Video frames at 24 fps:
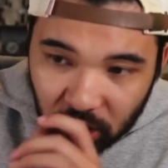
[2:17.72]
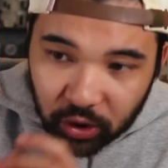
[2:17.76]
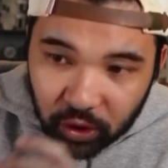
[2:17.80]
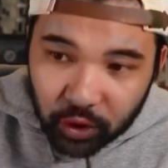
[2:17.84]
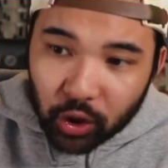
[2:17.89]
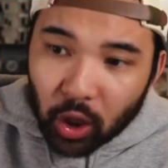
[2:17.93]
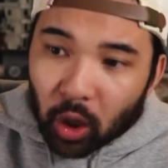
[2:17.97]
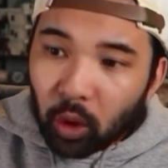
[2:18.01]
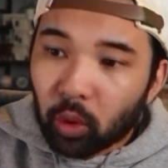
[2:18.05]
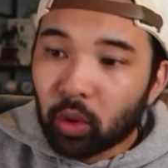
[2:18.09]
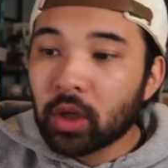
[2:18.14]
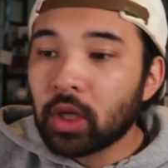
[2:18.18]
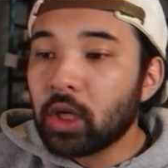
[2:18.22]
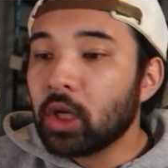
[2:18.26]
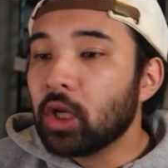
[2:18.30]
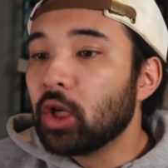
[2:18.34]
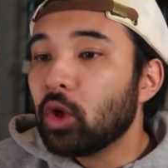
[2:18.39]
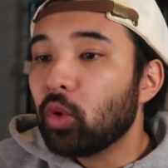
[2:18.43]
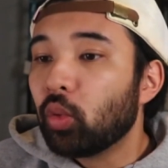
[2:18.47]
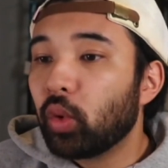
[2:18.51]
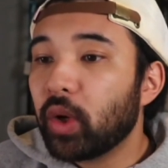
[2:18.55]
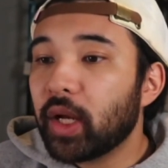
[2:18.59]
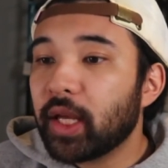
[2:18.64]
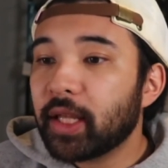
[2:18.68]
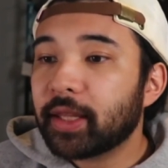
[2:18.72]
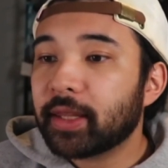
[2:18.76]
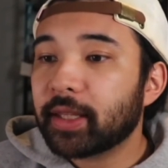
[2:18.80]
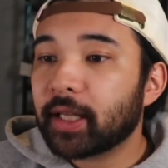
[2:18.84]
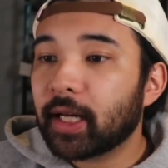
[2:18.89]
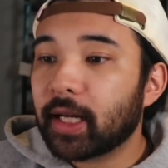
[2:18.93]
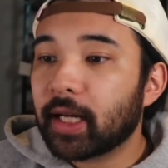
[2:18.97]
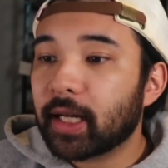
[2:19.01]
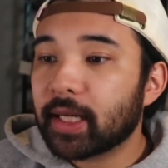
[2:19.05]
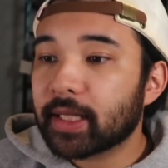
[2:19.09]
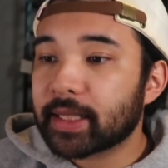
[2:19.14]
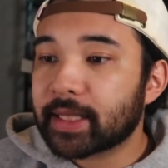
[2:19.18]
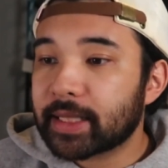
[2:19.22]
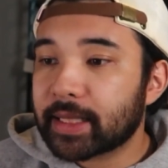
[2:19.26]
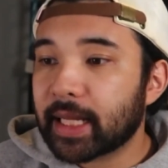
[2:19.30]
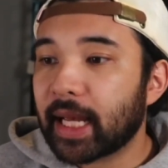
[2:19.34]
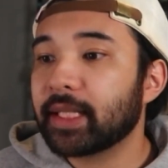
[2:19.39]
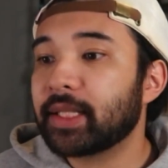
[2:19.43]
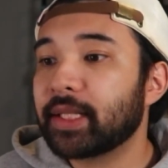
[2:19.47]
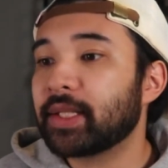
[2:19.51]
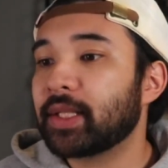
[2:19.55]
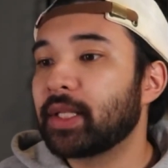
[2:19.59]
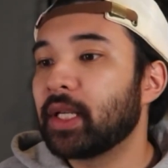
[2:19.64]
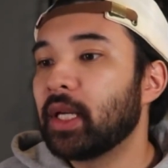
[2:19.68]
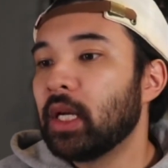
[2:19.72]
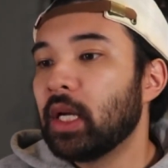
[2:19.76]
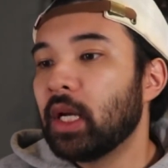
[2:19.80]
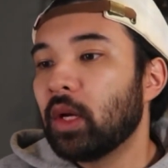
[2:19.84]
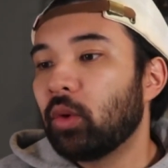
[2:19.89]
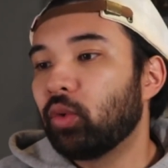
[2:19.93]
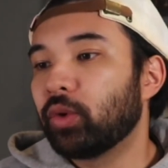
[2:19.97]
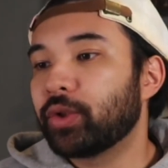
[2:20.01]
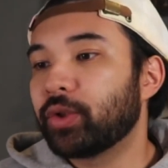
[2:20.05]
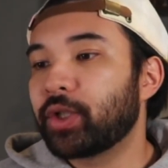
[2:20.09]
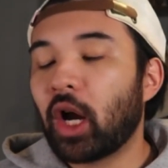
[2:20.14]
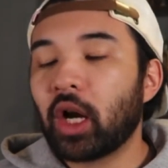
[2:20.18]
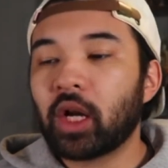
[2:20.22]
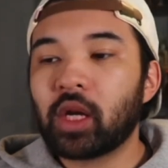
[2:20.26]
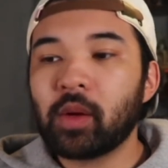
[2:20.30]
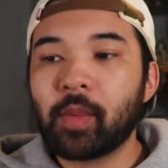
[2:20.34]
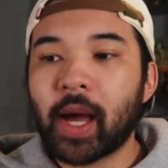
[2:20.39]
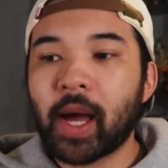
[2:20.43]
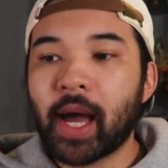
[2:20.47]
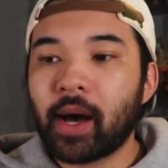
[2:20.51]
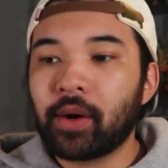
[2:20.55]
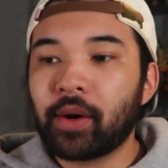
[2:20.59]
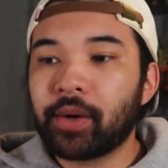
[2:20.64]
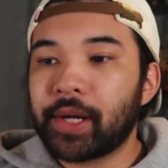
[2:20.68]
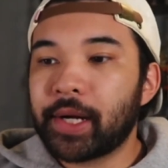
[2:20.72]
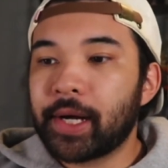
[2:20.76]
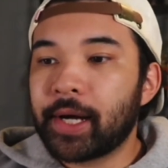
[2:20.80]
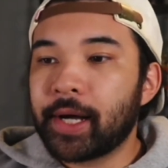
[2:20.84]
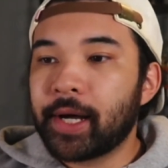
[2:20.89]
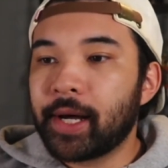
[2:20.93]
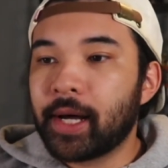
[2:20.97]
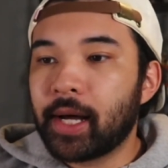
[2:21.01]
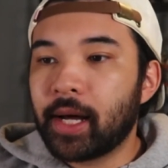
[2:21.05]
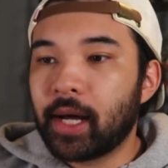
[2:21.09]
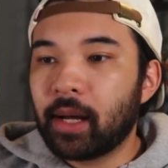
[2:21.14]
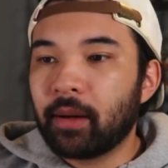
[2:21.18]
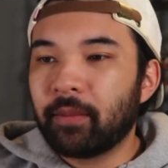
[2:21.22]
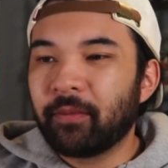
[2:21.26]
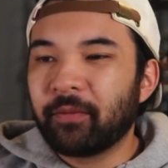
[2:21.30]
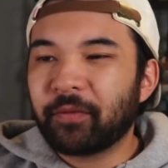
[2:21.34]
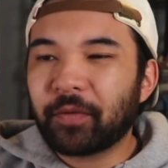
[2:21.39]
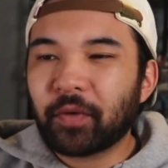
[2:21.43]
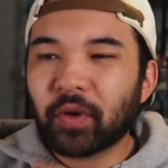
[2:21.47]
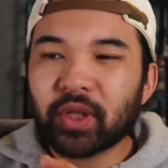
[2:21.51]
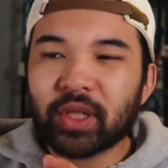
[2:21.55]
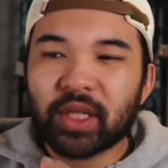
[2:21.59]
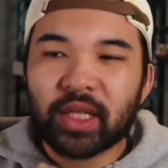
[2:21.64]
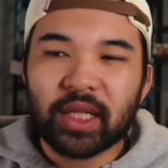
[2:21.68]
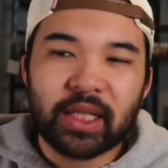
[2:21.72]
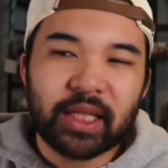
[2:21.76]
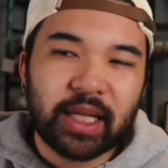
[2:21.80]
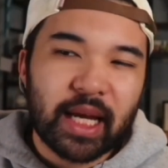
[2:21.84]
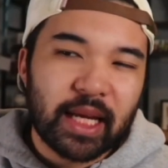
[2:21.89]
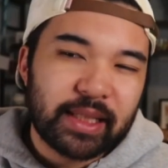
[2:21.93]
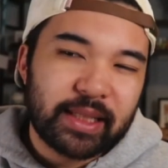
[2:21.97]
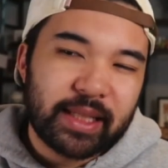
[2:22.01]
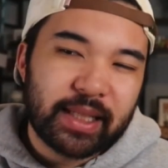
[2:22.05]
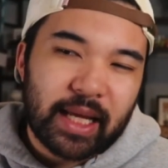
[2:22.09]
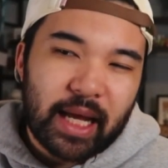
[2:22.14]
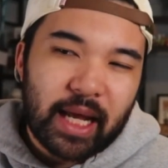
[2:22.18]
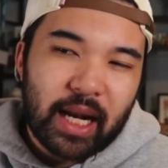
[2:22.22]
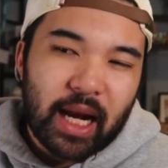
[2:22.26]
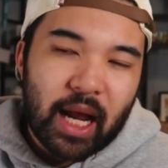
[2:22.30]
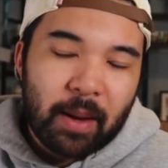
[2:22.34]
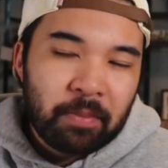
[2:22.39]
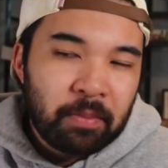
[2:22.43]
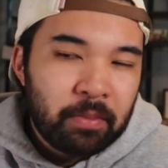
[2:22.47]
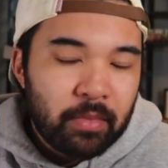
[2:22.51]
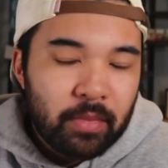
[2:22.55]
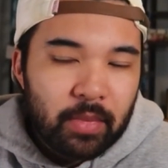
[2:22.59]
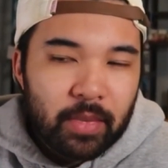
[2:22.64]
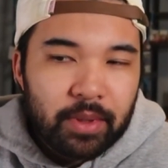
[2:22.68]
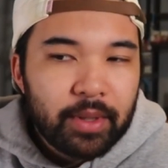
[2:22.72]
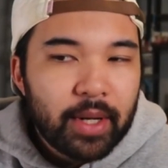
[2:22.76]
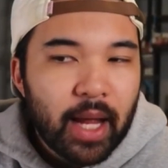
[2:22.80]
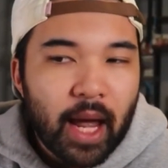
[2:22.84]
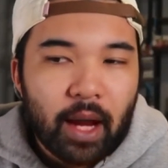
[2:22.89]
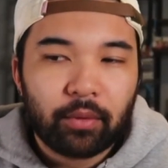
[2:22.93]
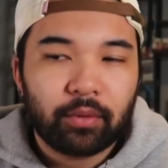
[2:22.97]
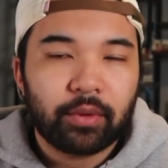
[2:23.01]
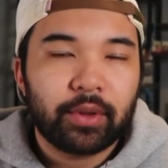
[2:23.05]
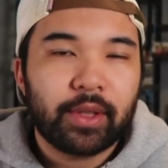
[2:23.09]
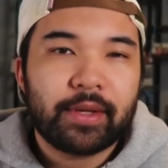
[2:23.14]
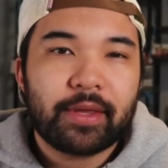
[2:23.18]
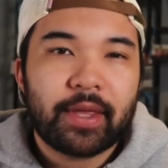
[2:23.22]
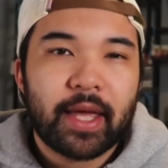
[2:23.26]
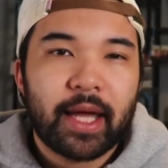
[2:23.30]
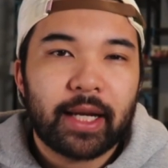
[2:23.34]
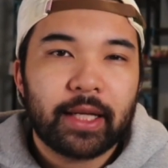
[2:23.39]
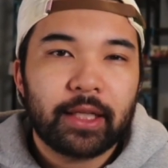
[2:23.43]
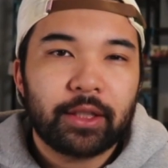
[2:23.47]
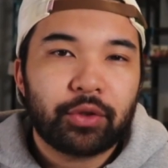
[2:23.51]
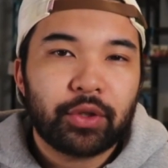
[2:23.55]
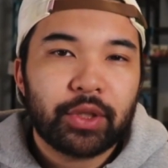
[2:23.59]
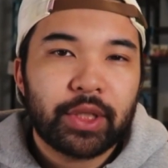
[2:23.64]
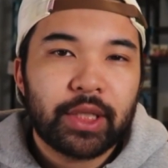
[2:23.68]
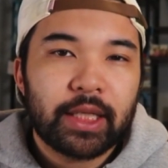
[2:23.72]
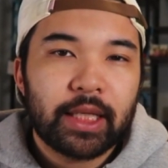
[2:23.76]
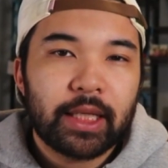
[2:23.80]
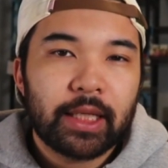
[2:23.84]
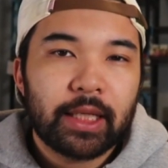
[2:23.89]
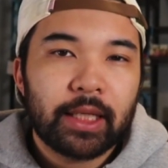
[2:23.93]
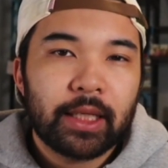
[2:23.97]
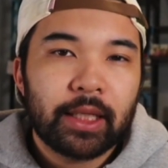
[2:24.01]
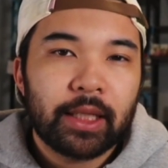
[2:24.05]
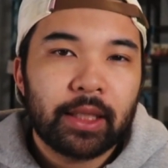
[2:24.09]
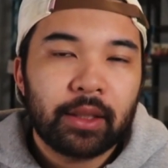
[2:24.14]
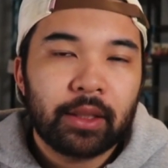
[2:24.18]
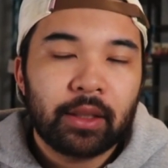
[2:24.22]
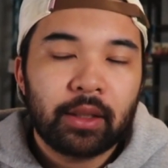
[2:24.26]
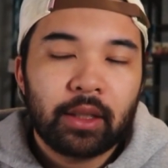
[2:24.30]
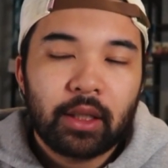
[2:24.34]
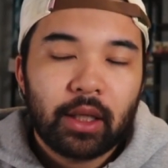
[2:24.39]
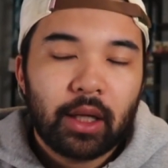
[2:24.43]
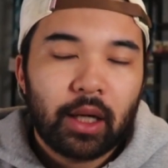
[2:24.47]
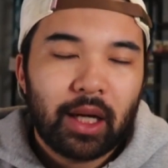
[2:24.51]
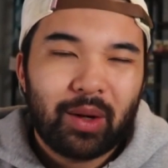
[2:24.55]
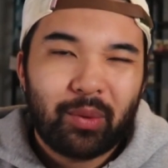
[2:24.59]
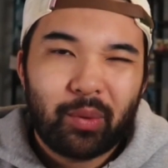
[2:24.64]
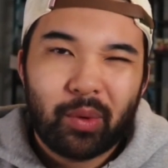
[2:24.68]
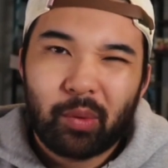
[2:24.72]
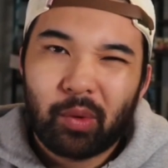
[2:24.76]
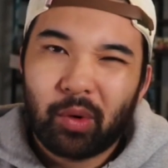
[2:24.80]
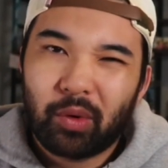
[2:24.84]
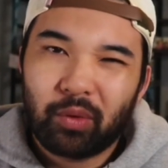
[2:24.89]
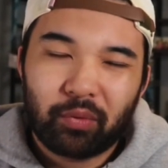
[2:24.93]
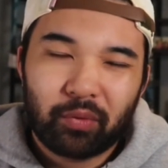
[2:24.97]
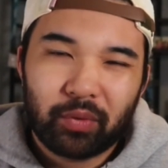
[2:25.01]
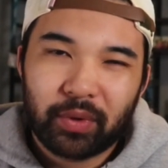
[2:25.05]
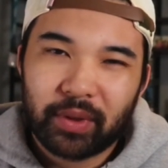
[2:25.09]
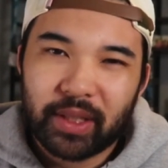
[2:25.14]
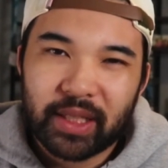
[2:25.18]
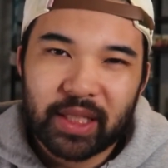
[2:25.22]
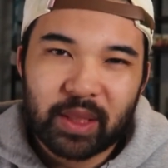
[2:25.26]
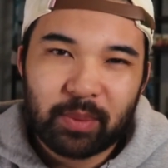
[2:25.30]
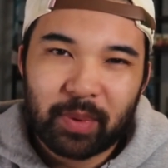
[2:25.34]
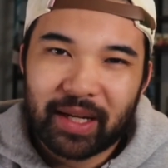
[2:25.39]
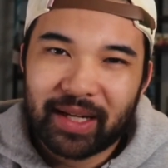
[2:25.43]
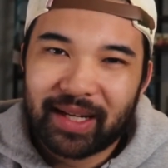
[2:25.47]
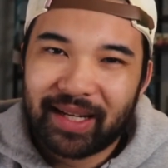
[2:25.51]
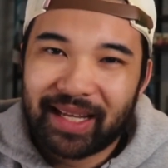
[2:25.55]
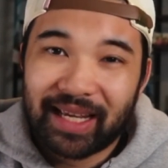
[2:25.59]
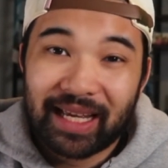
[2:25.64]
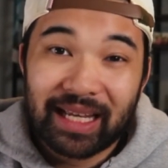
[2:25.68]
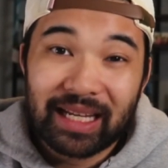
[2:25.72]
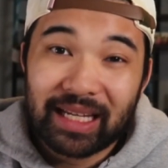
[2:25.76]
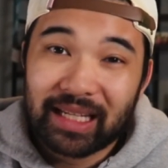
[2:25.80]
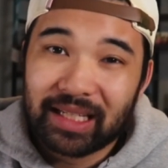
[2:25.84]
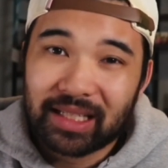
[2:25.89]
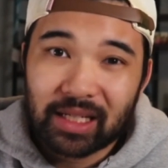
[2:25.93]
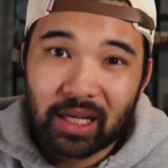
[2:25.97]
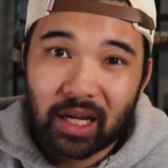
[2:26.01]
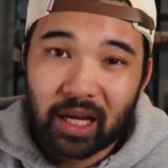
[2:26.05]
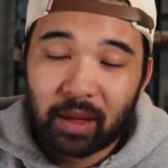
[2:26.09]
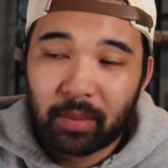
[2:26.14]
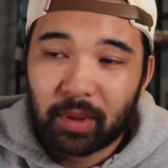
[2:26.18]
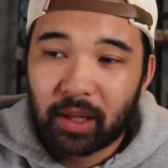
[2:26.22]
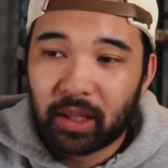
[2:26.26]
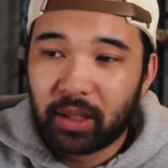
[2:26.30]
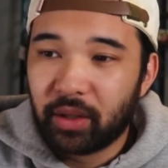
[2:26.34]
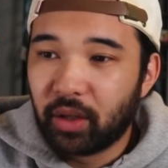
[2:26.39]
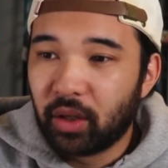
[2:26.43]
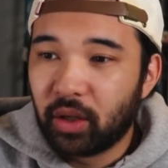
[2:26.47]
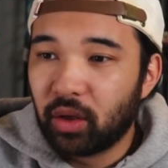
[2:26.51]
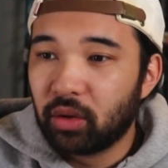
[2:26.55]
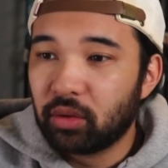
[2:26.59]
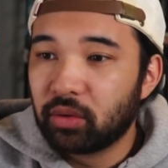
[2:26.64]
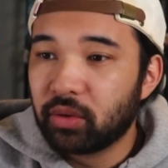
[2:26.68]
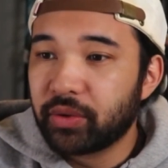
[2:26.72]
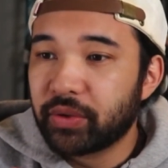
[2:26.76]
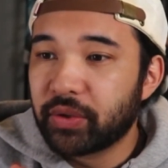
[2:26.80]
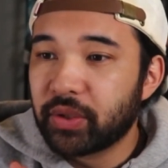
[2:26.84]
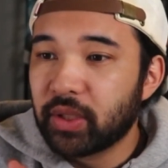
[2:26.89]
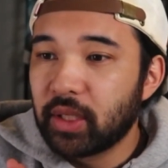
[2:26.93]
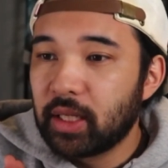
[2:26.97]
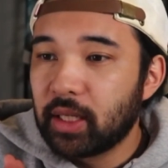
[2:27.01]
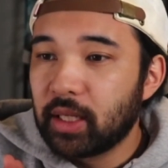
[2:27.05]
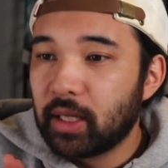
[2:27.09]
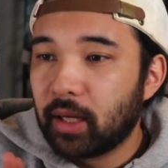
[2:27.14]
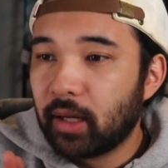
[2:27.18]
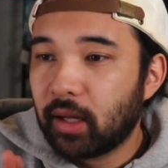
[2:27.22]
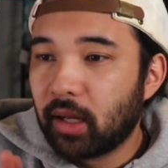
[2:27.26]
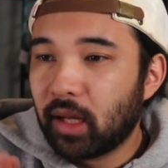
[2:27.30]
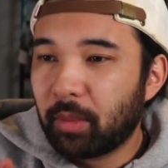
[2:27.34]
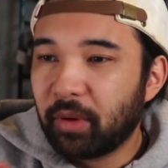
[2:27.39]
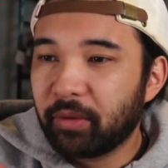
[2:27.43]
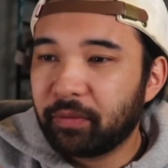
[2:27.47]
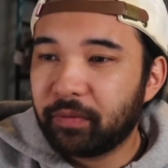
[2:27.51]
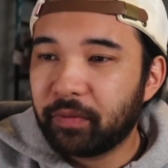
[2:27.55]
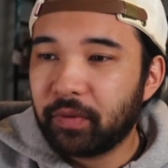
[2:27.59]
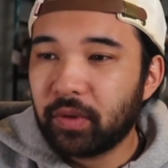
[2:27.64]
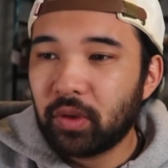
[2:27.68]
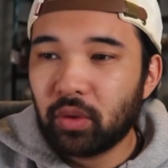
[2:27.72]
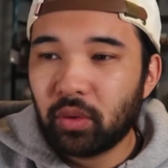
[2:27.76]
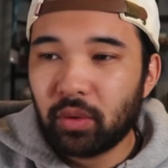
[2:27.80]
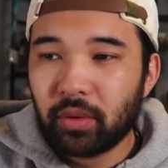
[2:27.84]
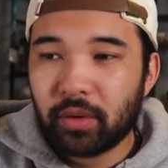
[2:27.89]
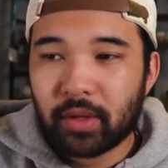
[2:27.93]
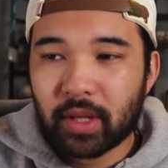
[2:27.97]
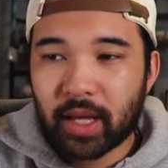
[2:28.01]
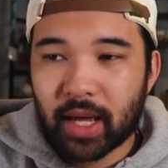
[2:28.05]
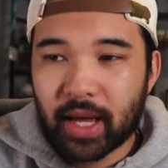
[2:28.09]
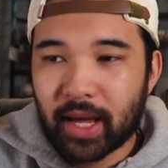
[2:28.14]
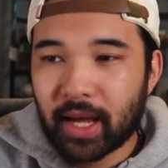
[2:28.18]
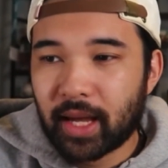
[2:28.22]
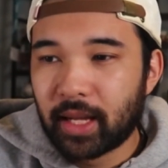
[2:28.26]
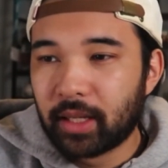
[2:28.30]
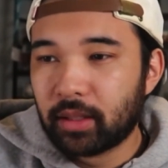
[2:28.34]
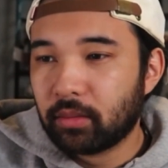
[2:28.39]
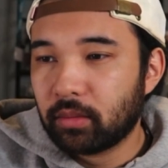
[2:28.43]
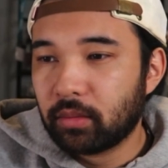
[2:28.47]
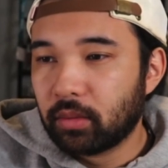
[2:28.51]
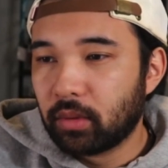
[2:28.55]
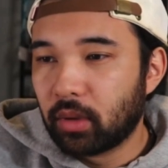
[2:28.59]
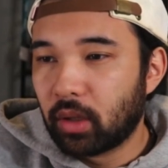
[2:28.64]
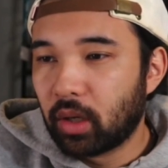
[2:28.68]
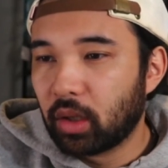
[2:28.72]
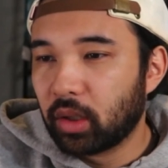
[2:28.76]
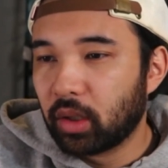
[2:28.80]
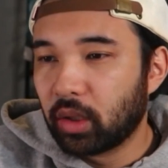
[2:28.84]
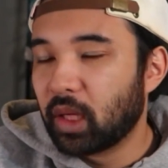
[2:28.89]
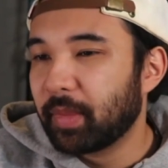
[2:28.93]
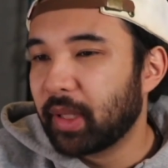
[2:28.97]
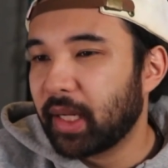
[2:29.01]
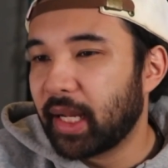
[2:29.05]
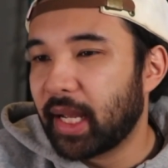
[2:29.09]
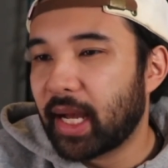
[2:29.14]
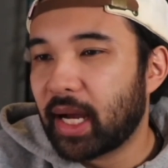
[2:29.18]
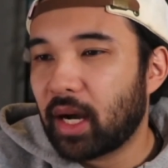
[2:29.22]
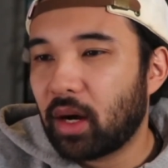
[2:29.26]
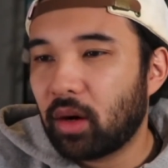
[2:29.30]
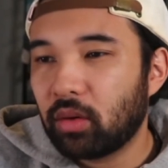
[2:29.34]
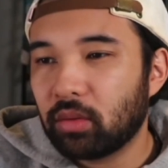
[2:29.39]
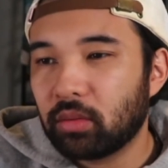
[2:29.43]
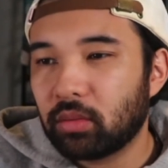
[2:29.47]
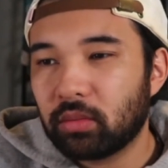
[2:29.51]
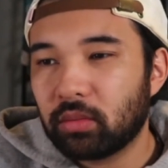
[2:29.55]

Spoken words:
So with sets, we'll talk about first the sets that I'm not really that interested in. We won't really spend any time on those. A few that are coming out,